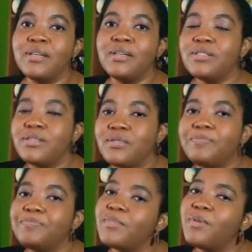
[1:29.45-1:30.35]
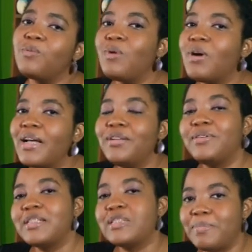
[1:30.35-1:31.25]
So what can you
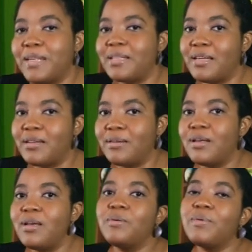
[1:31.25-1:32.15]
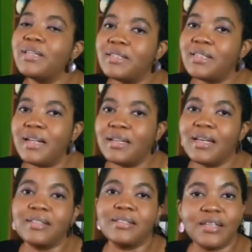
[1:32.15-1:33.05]
expect then when your child
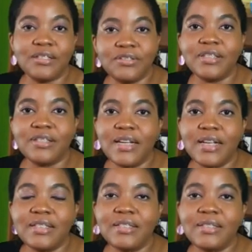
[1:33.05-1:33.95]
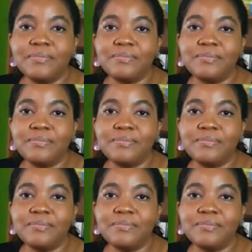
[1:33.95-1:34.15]
has gastroenteritis?